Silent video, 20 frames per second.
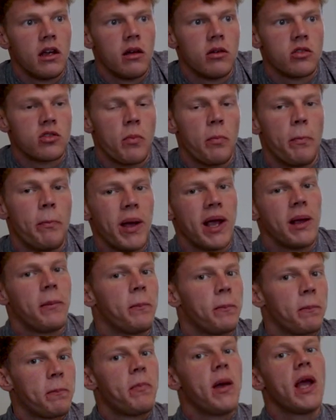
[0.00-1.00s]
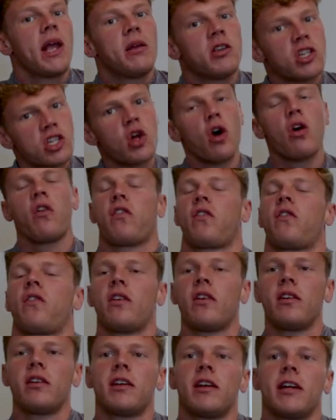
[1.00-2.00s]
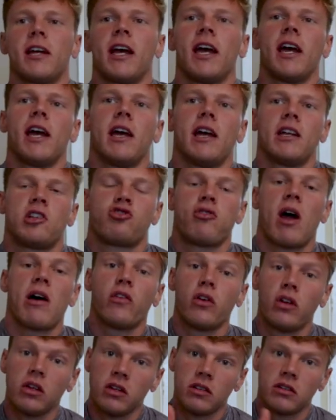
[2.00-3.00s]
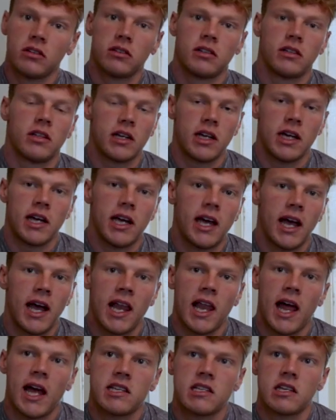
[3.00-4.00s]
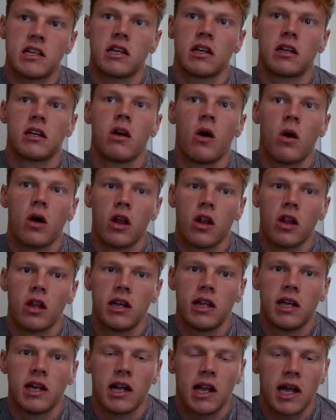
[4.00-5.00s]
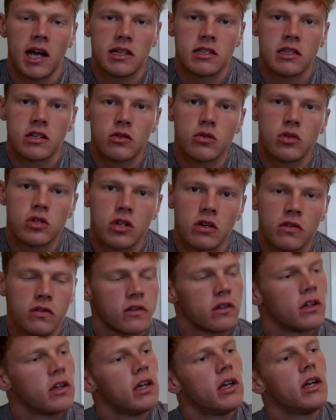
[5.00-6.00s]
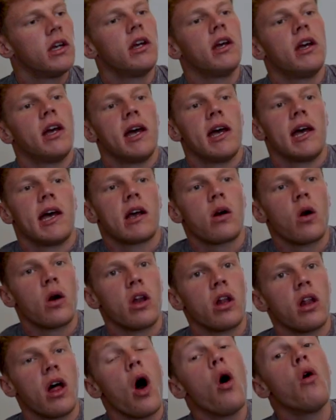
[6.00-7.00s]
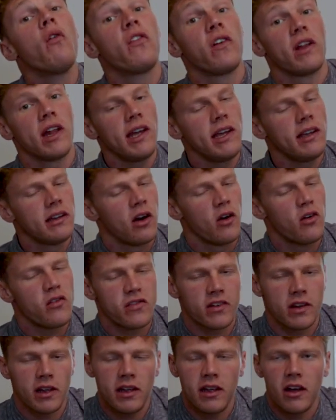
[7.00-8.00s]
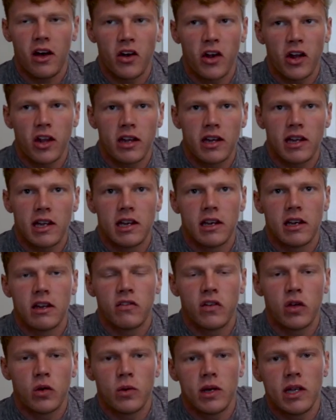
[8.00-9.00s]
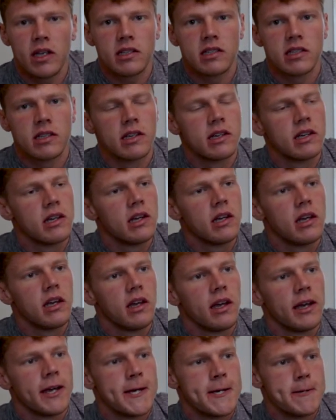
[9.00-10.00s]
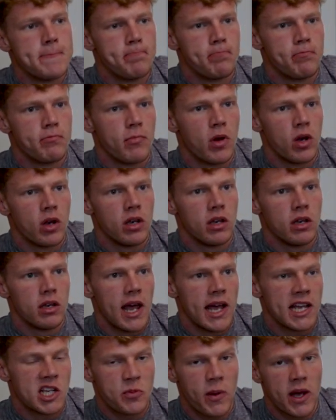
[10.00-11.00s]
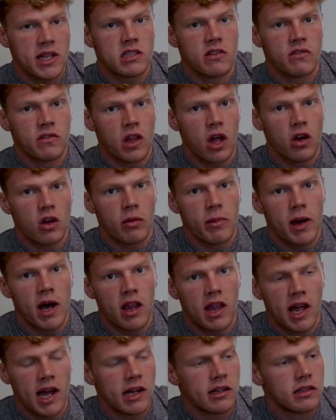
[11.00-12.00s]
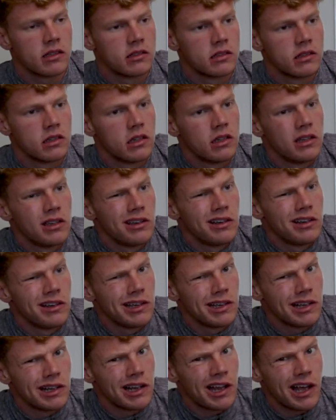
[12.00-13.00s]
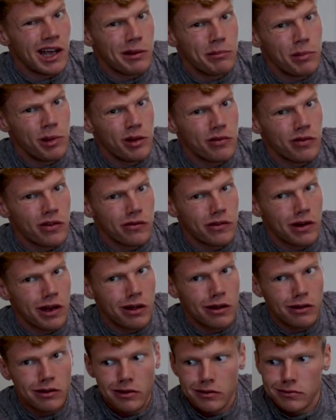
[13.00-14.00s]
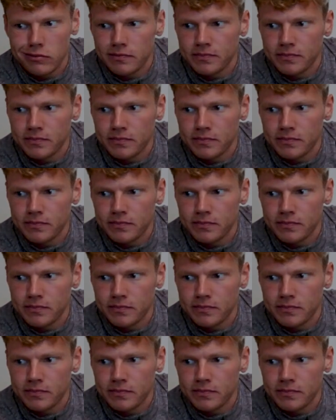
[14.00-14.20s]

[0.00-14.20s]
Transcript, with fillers: Some big, big stuff. Uh, travel. Uh, I like to go on holiday and I like to do stuff. Uh, go on hopefully, hopefully on holiday in a few weeks, um, and expect a vlog about that. Little Ibiza vlog.